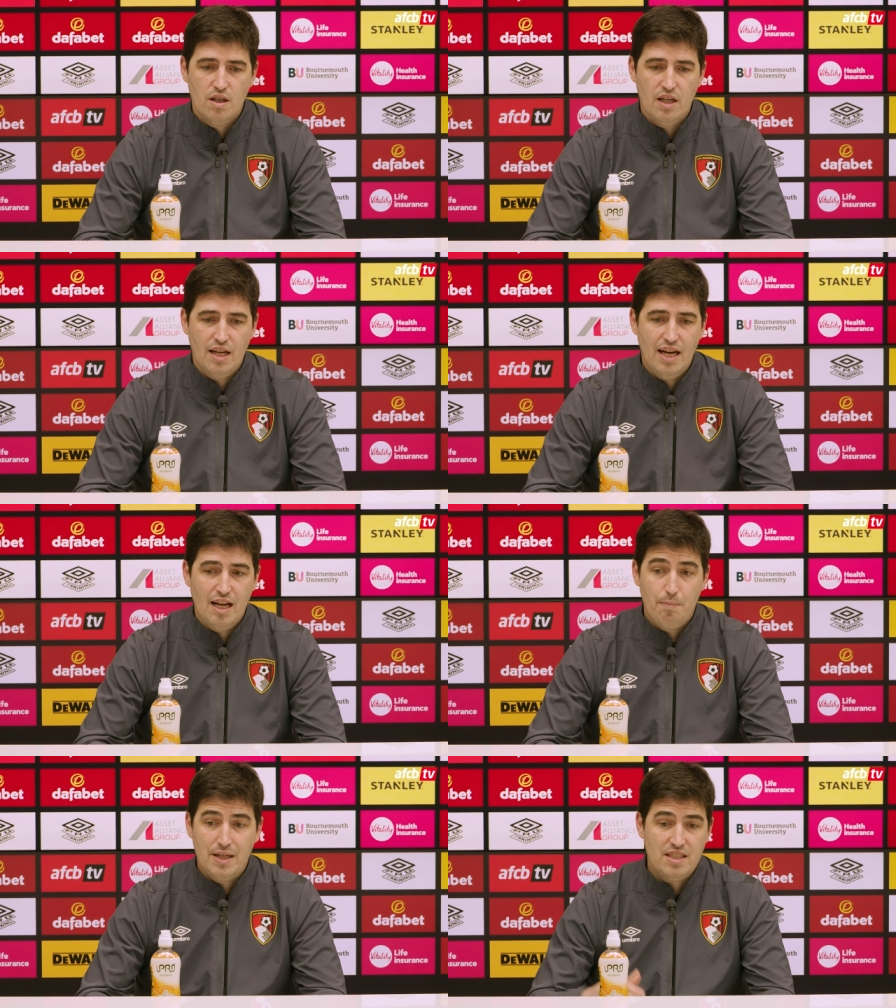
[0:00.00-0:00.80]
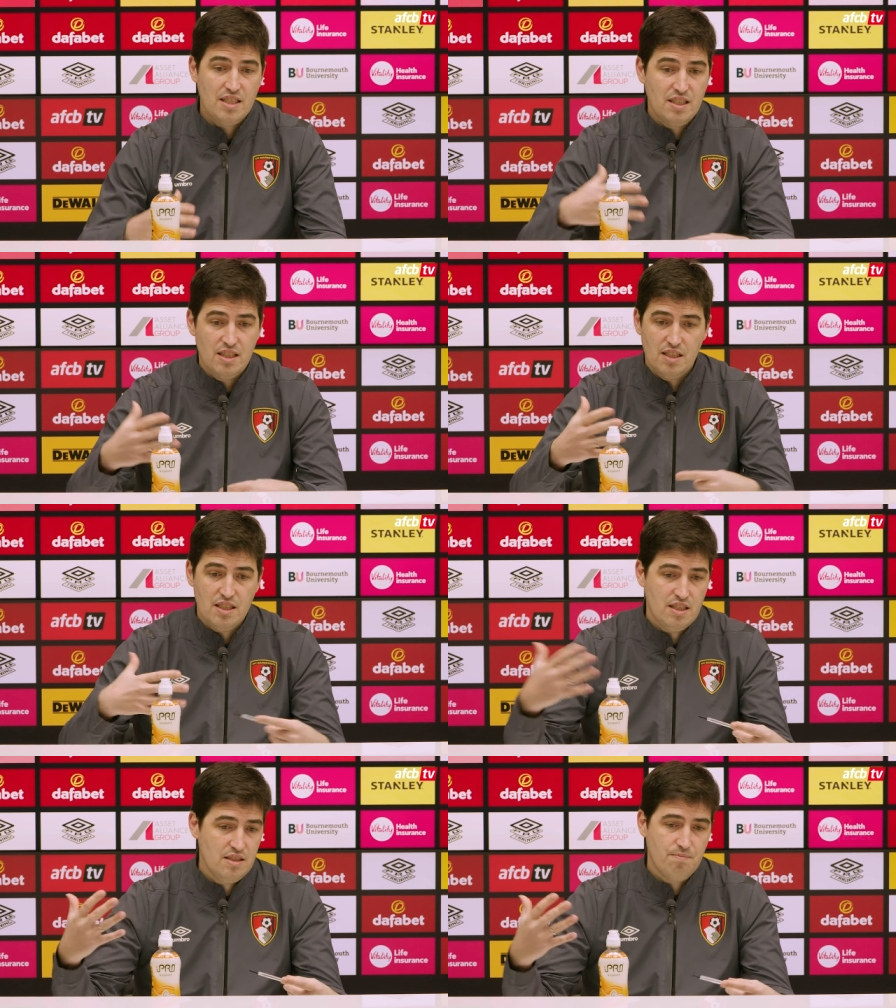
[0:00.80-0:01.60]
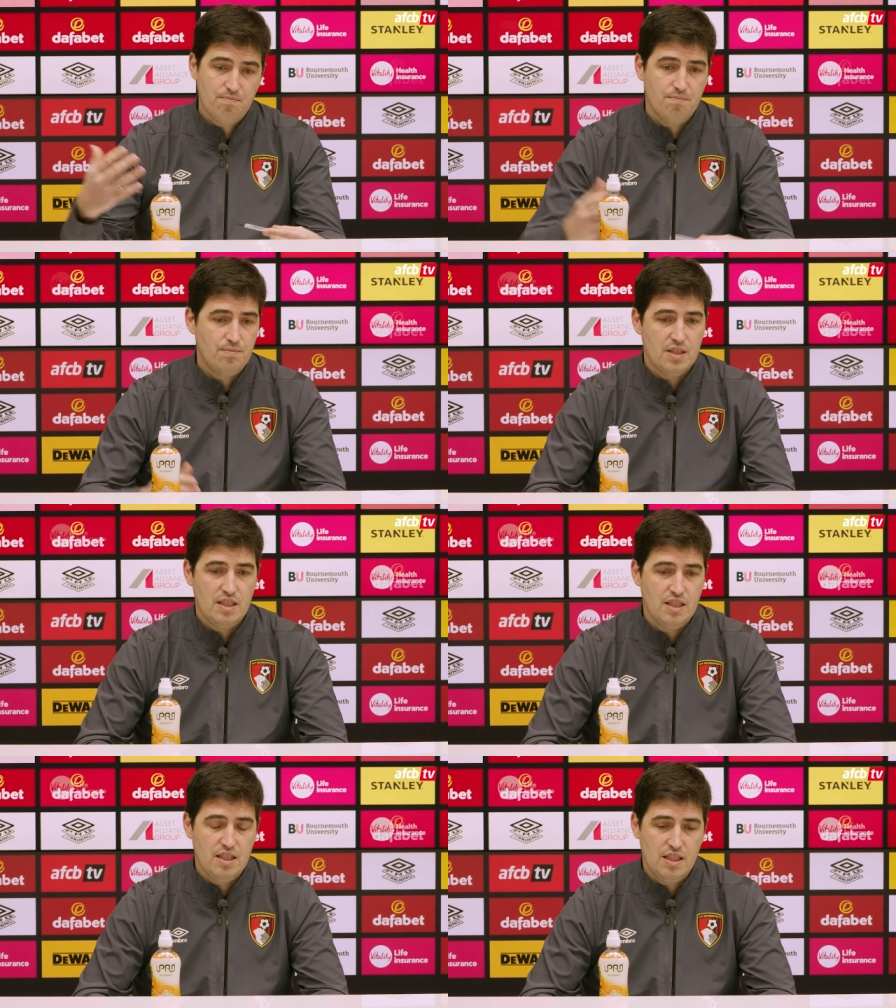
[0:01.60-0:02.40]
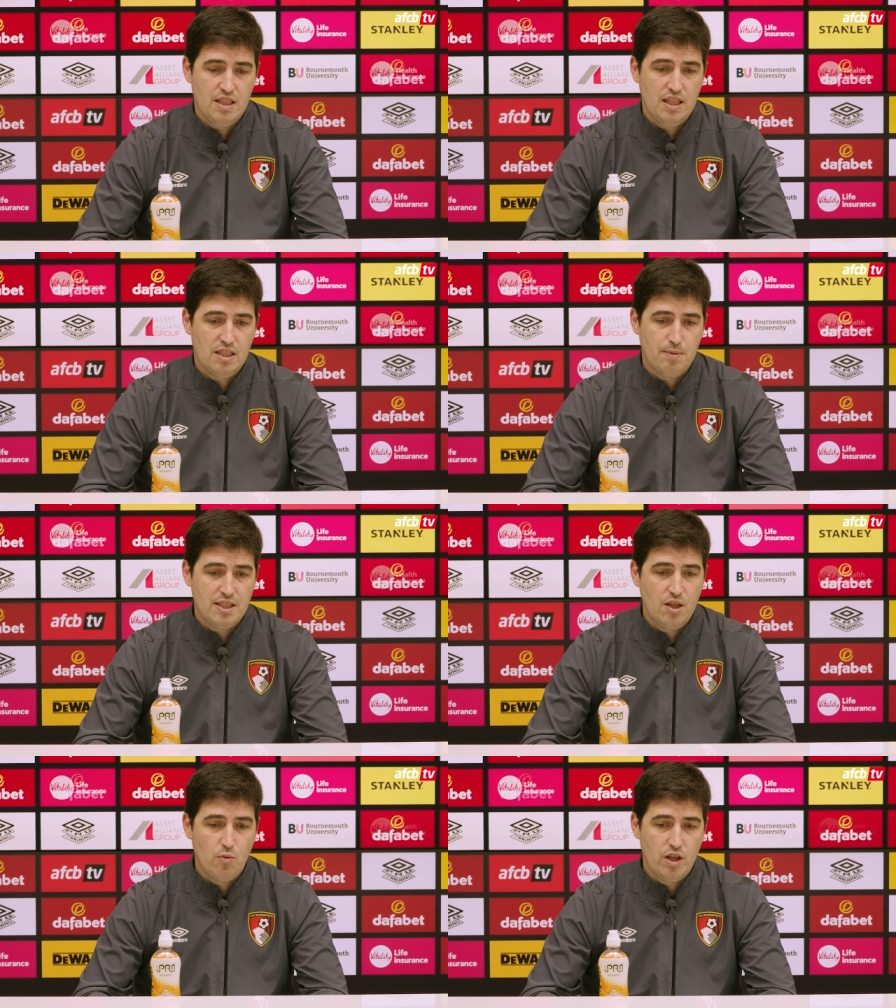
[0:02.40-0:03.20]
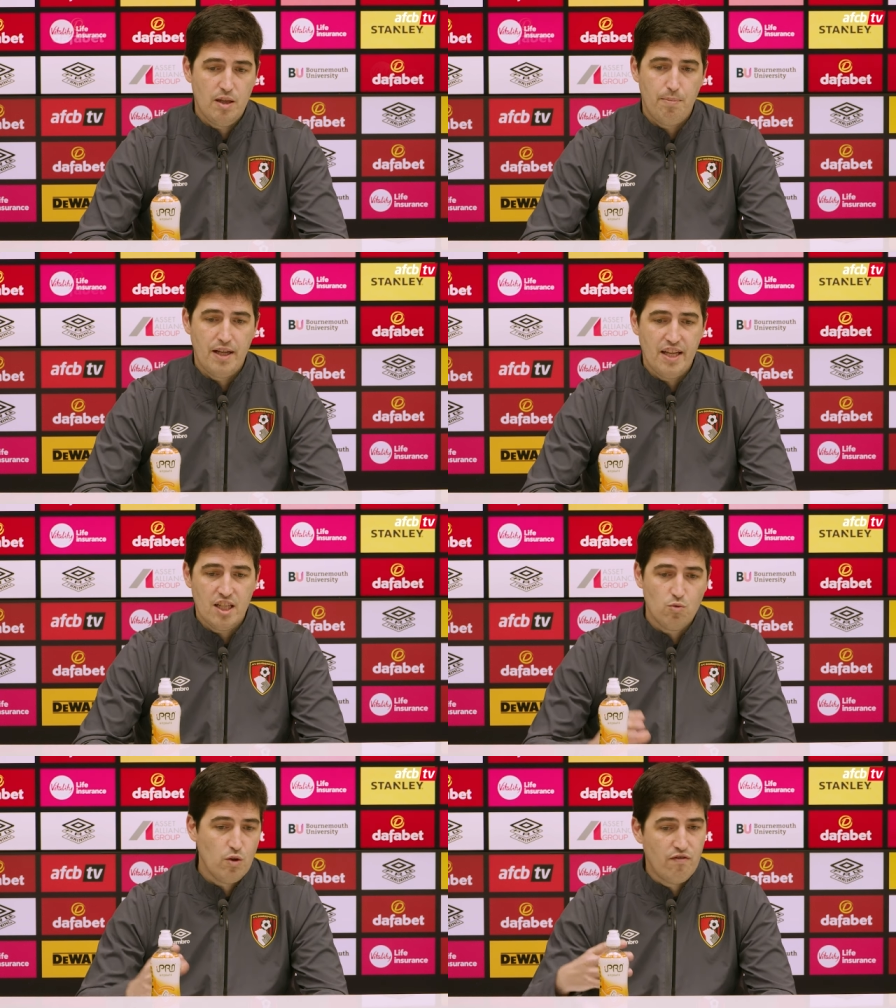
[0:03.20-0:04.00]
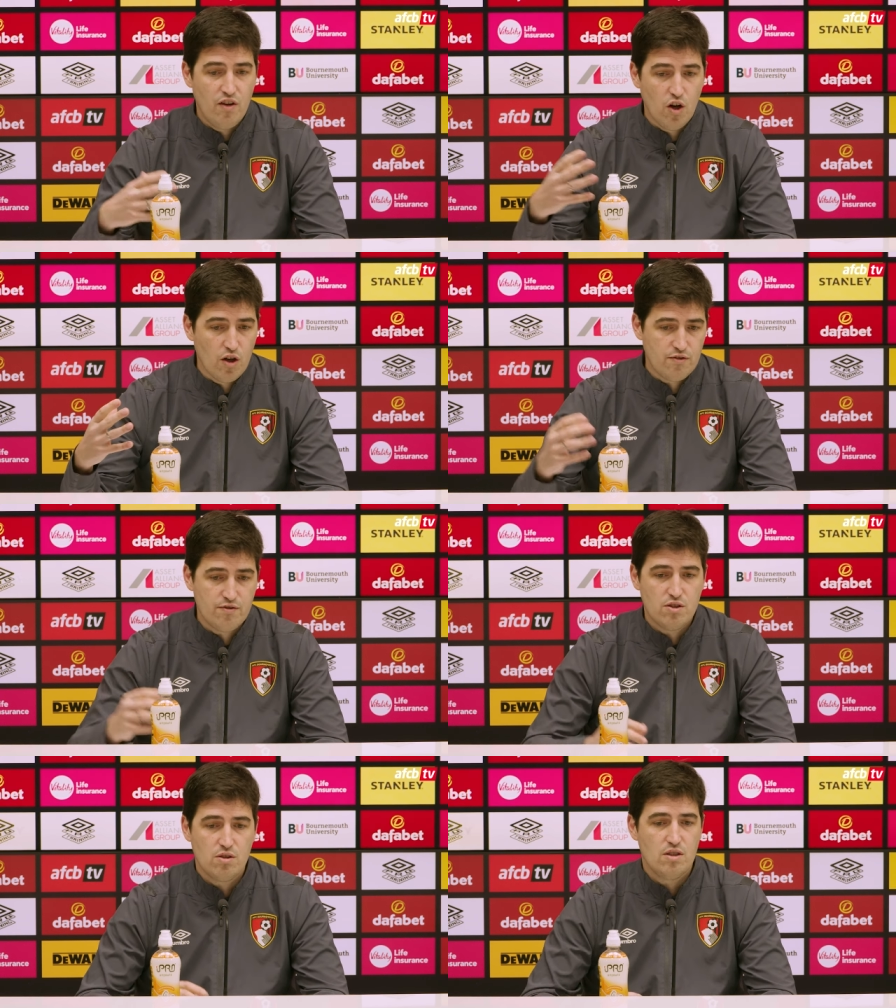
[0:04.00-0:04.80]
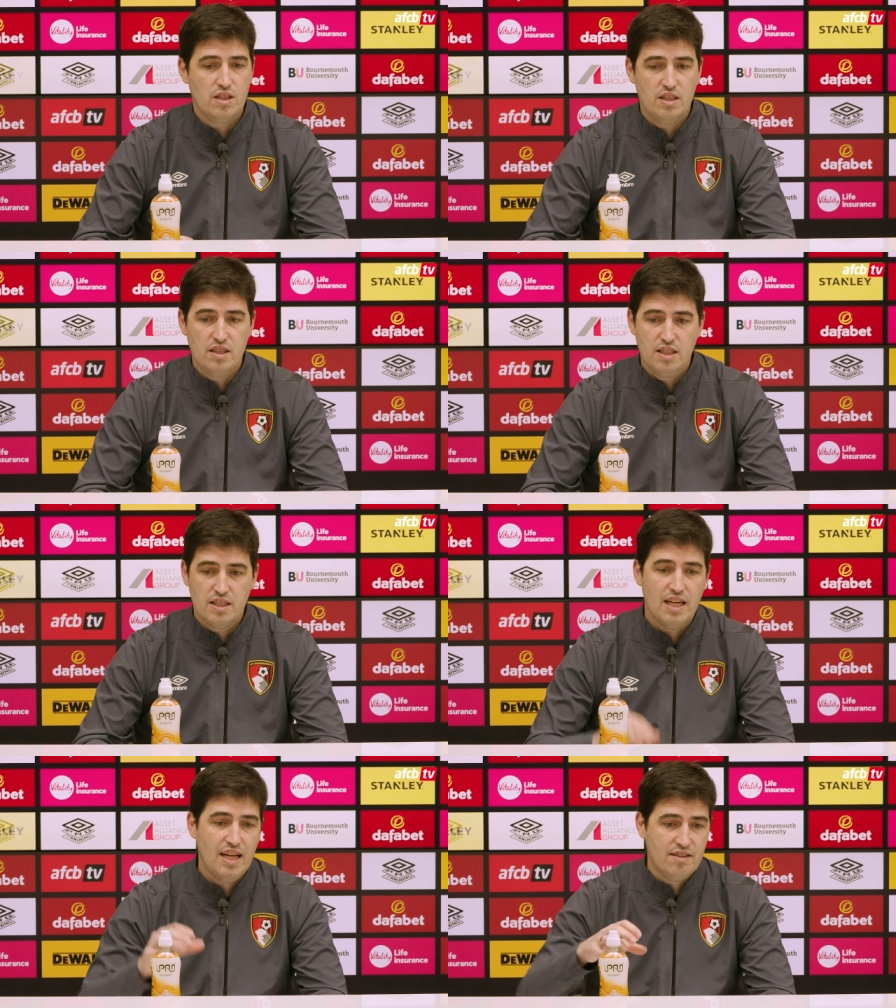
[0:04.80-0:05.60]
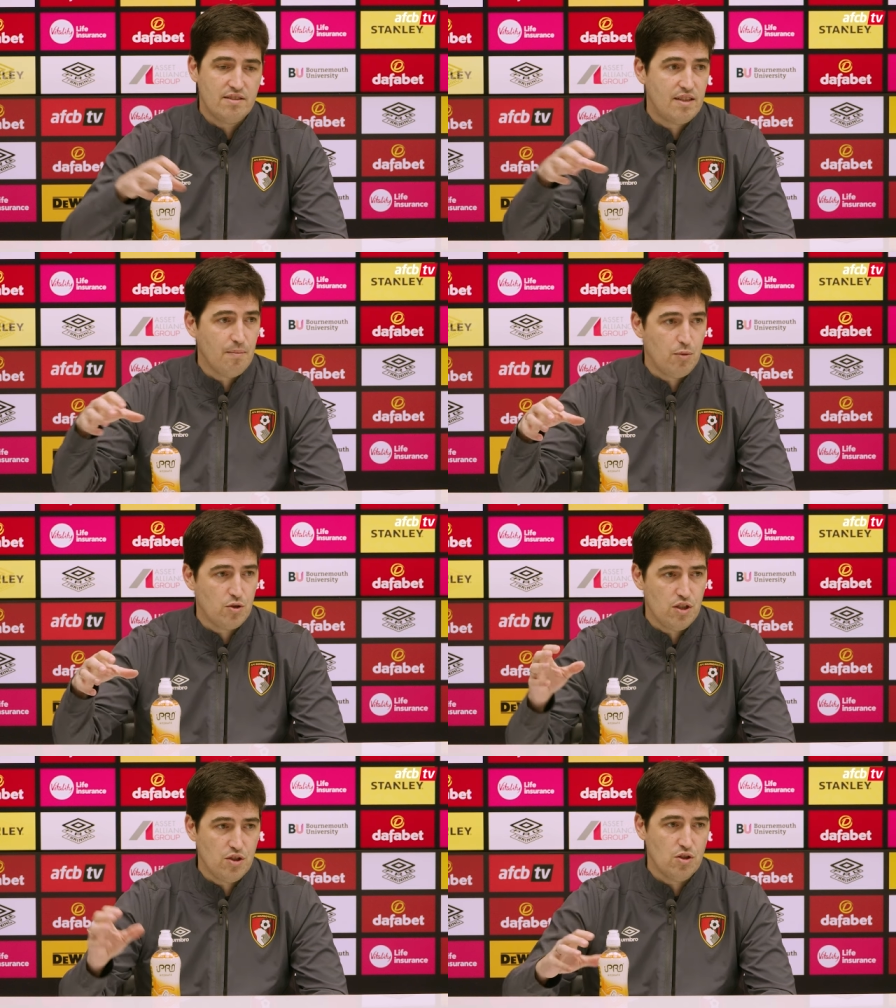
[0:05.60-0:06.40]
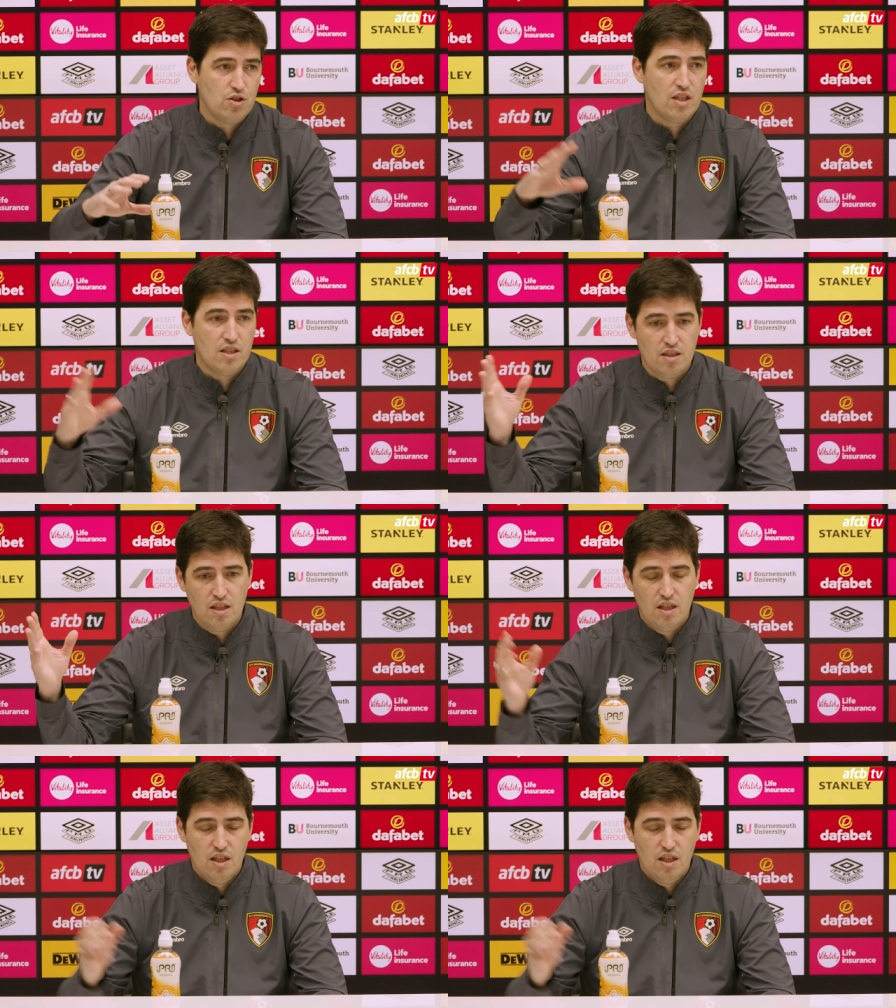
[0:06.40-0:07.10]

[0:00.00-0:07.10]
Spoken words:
help us in especially with the players we've lost in these 8-10 positions, and